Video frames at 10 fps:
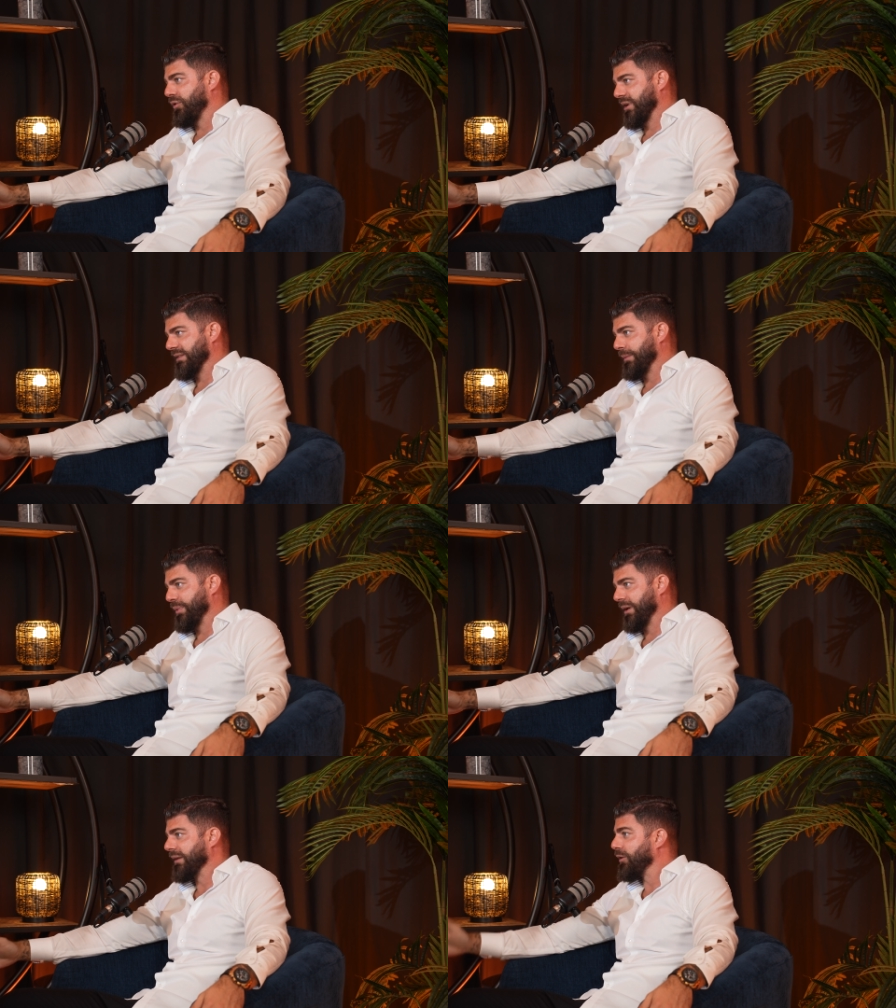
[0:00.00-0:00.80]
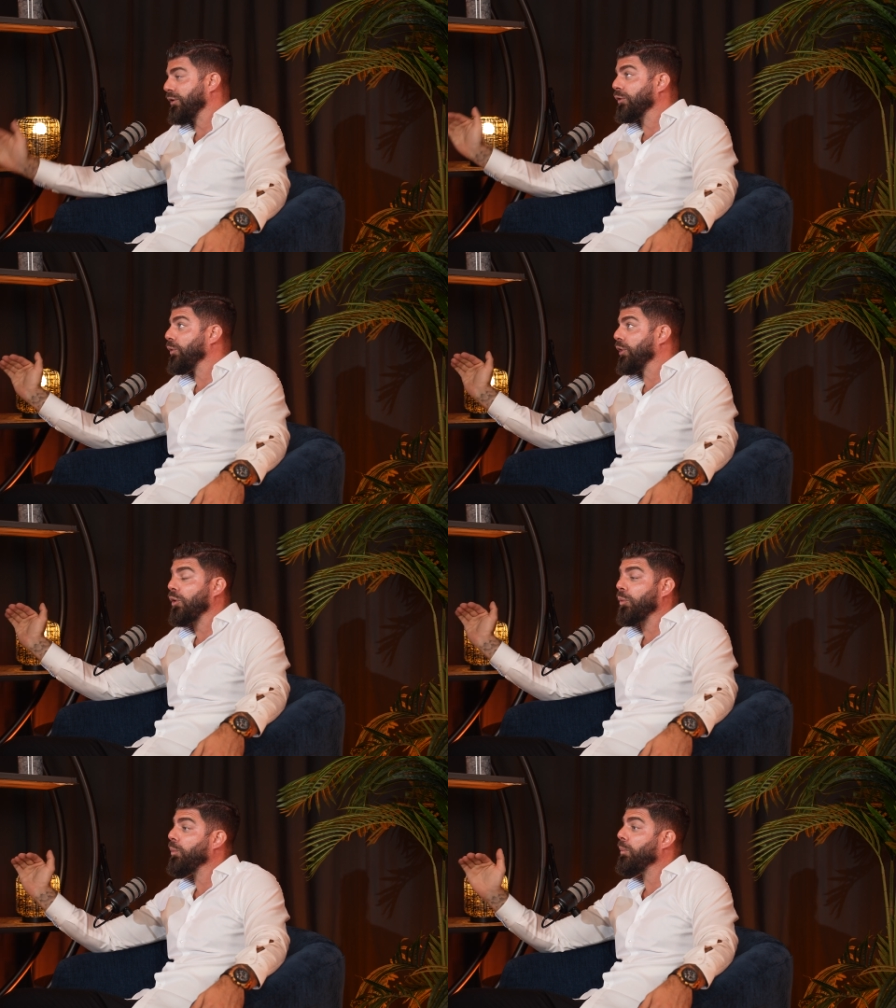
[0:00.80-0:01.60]
for example, and those were
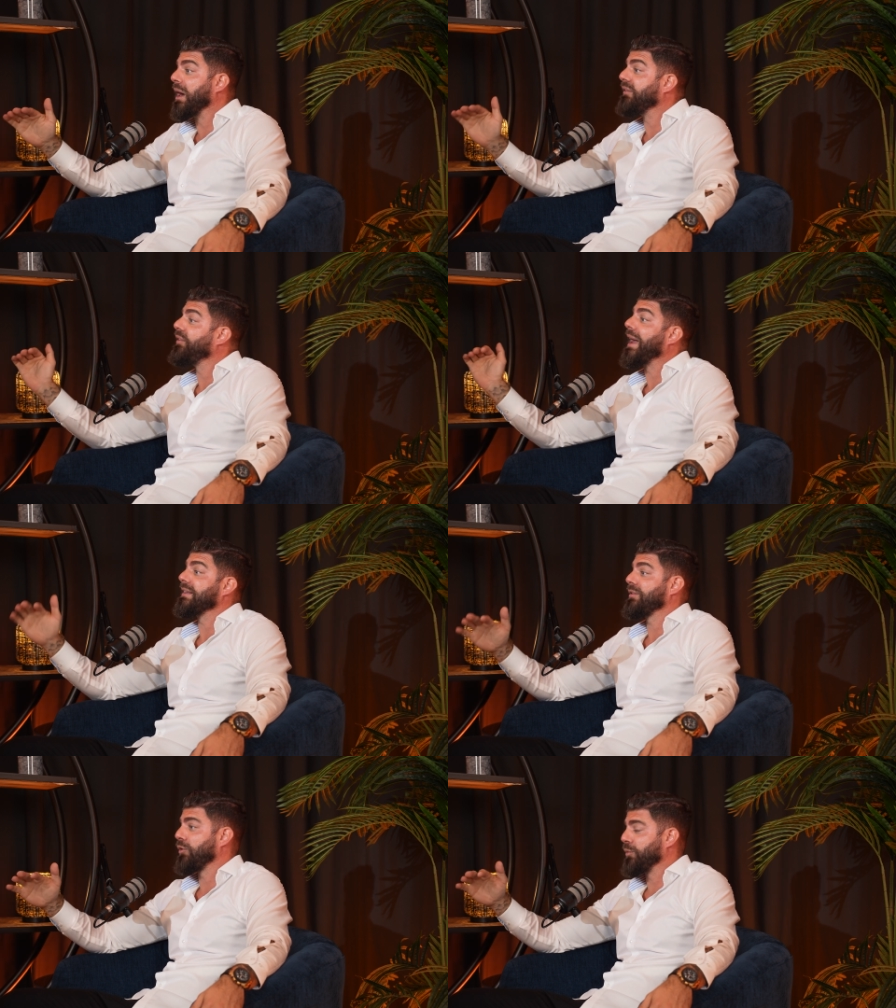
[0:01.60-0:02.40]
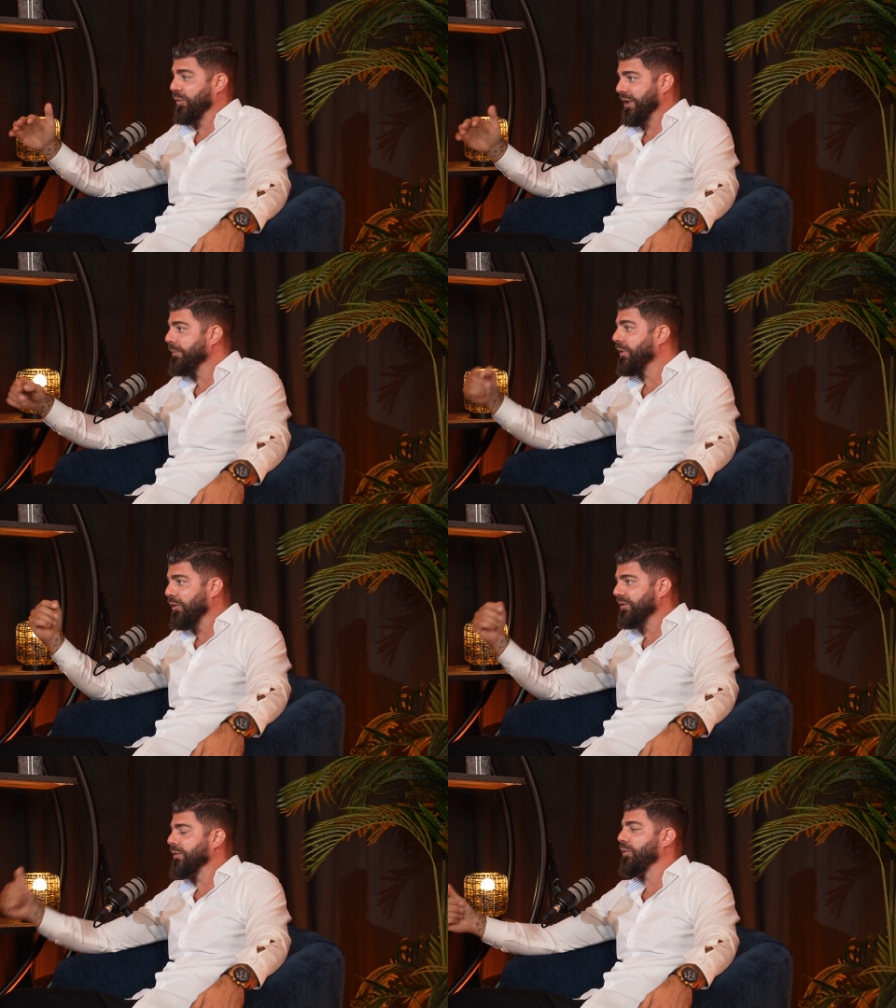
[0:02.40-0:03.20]
going by flights from UAE
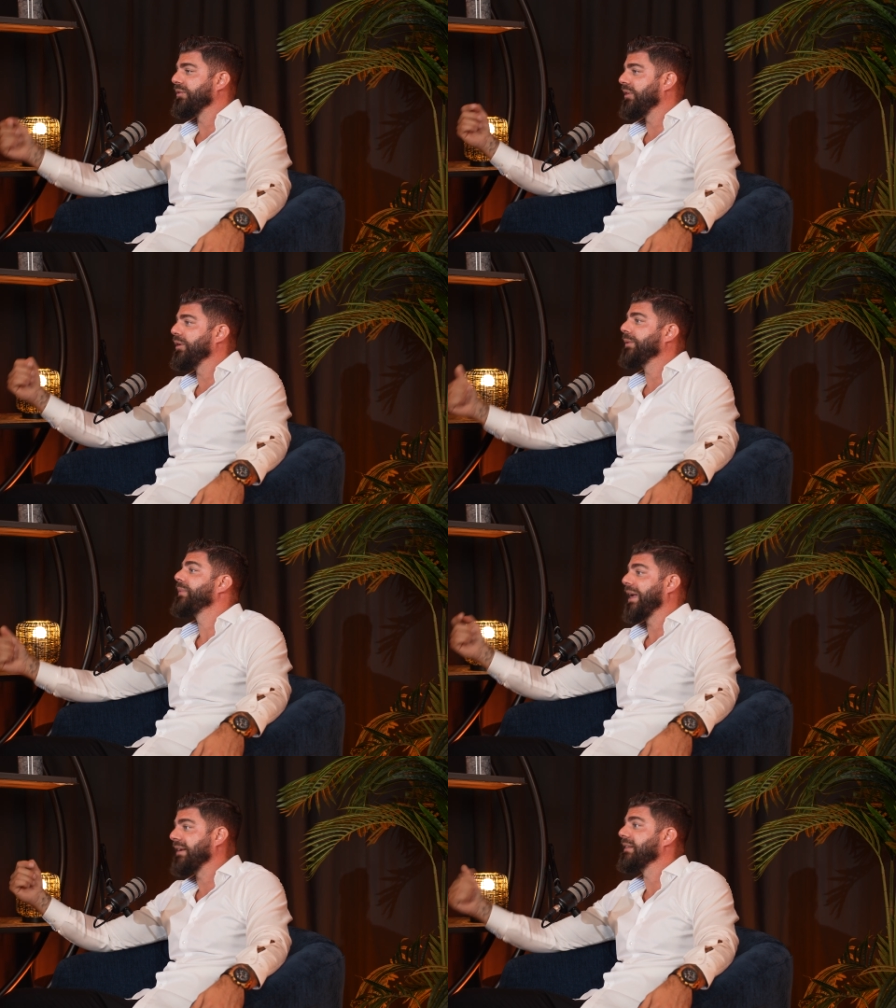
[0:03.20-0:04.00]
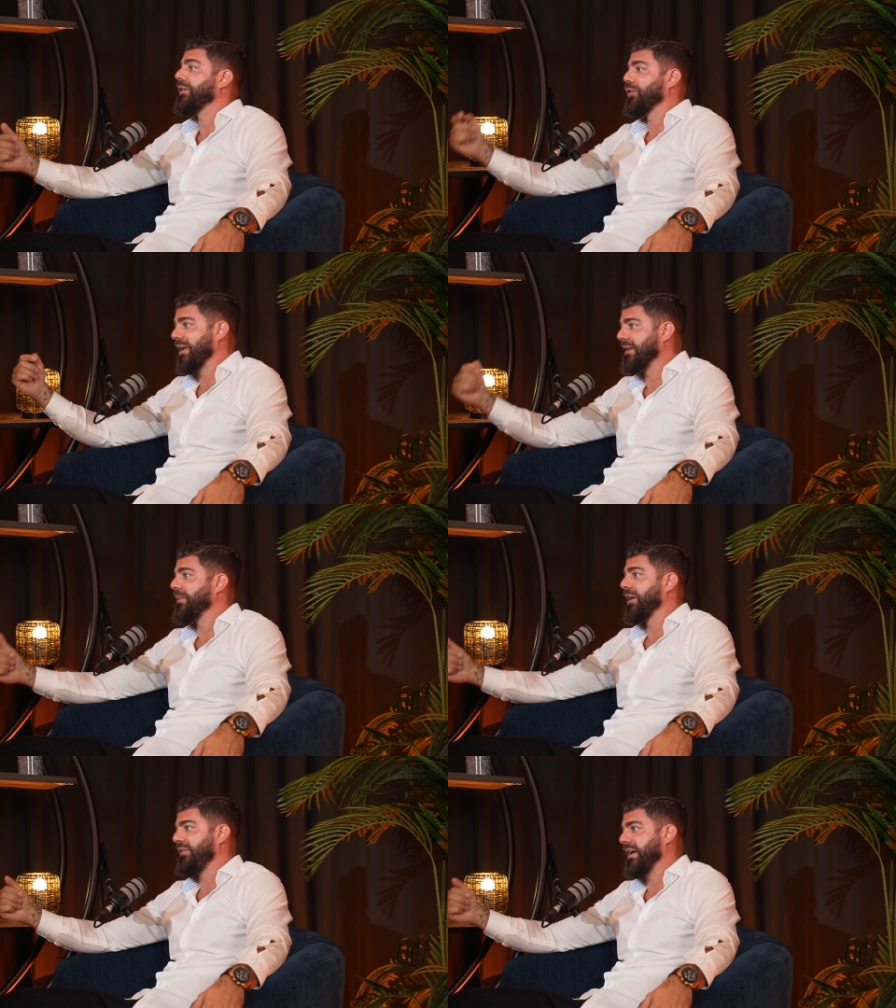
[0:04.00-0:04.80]
because it was very hectic to get
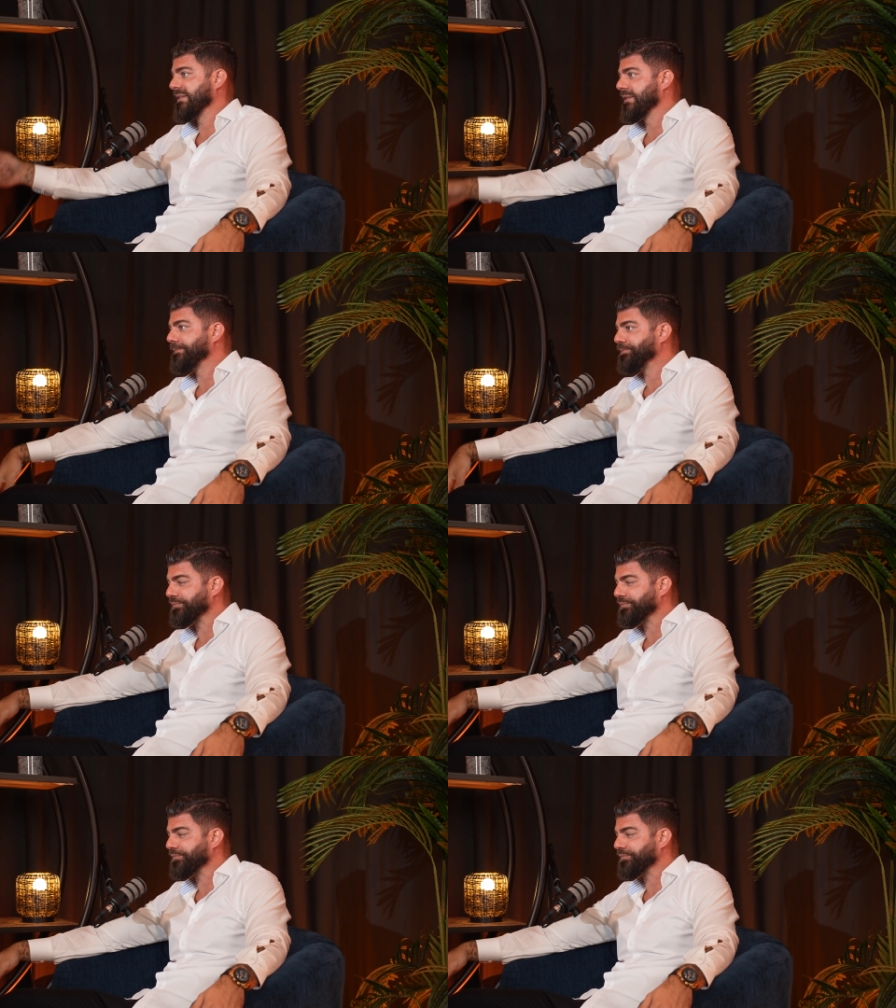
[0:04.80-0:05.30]
them there fast.